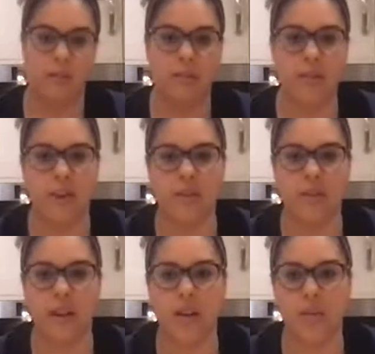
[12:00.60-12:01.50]
My oven's
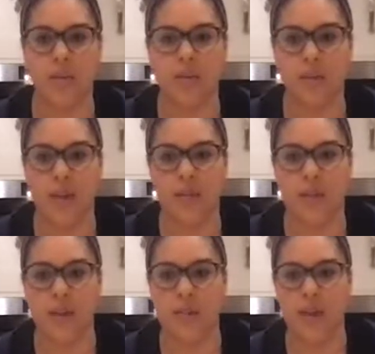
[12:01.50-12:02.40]
ready, but I'll just wait
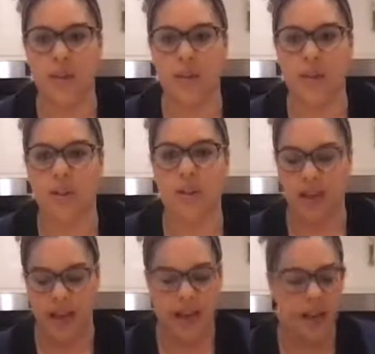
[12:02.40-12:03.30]
for you and make sure that you're
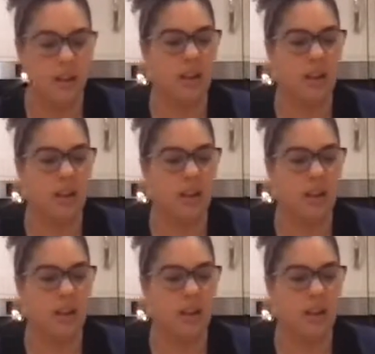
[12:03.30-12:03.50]
okay.